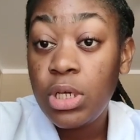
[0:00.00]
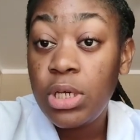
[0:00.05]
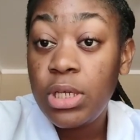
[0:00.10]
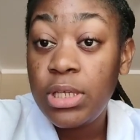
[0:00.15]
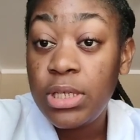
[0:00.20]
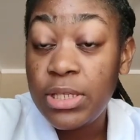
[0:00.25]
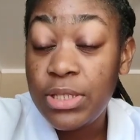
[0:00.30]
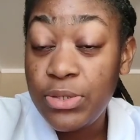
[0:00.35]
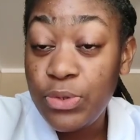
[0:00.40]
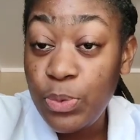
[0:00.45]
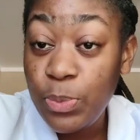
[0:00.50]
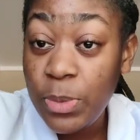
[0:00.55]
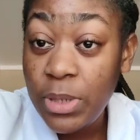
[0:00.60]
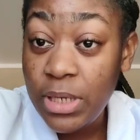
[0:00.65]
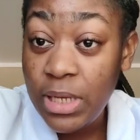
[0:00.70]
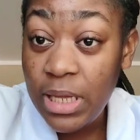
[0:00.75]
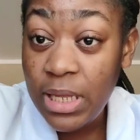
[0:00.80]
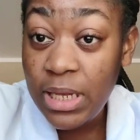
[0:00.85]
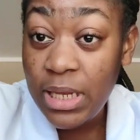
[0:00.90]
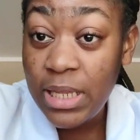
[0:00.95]
you see me in
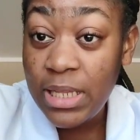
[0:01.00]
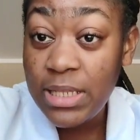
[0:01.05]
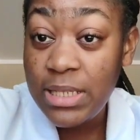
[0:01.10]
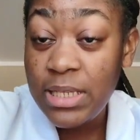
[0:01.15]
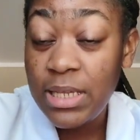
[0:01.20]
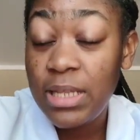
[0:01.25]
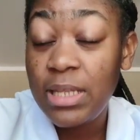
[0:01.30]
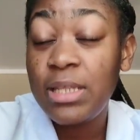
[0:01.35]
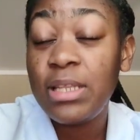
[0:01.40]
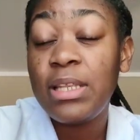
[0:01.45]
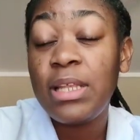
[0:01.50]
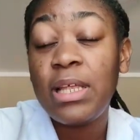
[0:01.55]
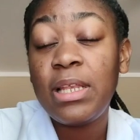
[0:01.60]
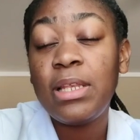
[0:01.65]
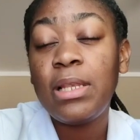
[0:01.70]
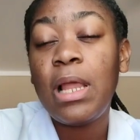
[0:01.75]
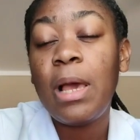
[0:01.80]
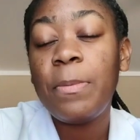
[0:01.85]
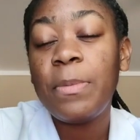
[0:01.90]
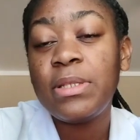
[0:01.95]
Atlanta,
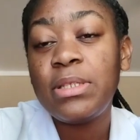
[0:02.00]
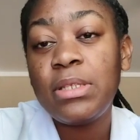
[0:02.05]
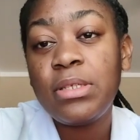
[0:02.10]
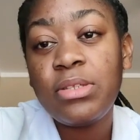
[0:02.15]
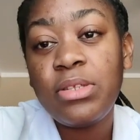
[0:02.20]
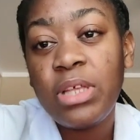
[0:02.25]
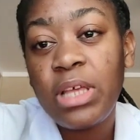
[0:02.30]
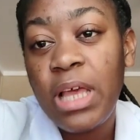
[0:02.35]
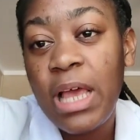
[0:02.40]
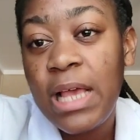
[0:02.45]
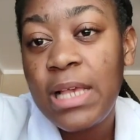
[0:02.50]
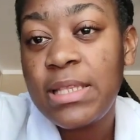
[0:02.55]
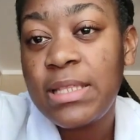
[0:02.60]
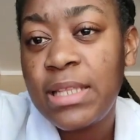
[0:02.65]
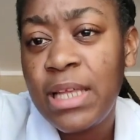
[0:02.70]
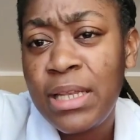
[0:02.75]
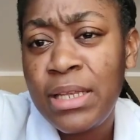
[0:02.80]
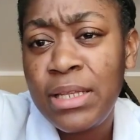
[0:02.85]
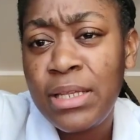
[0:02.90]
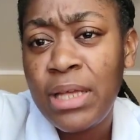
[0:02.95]
like me telling the guys
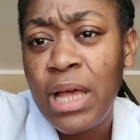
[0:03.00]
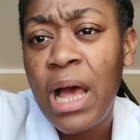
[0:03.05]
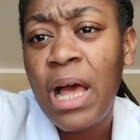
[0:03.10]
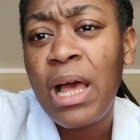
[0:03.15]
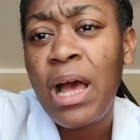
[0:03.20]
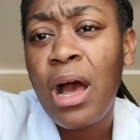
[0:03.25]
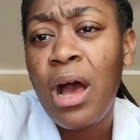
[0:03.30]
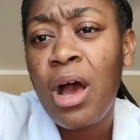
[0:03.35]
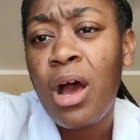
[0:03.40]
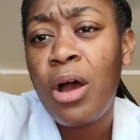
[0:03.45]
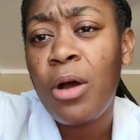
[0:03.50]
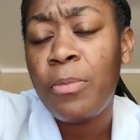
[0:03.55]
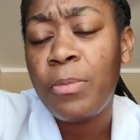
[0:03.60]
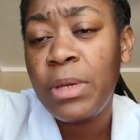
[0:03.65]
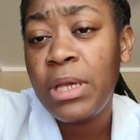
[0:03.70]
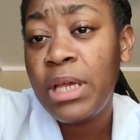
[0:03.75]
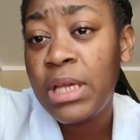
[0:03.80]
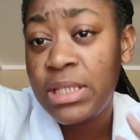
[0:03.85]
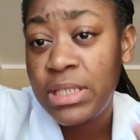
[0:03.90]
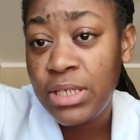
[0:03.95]
not the
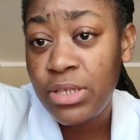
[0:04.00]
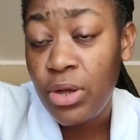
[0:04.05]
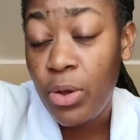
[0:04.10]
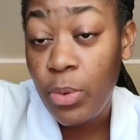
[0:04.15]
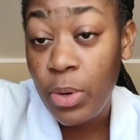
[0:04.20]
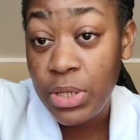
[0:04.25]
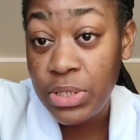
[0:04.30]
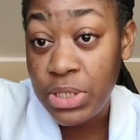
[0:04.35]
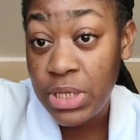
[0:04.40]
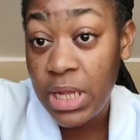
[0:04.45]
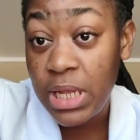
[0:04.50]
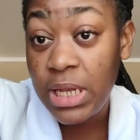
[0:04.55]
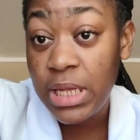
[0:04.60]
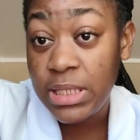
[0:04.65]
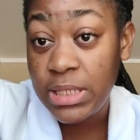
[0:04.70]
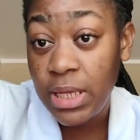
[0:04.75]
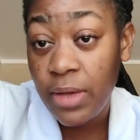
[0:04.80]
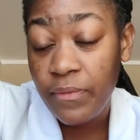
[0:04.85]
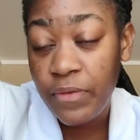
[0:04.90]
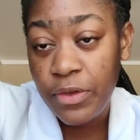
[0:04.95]
18 hours in
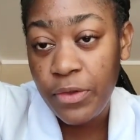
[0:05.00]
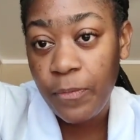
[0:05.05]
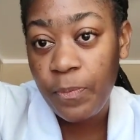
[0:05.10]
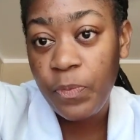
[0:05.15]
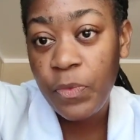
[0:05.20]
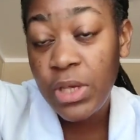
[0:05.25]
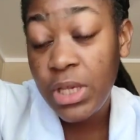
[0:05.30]
Atlanta video.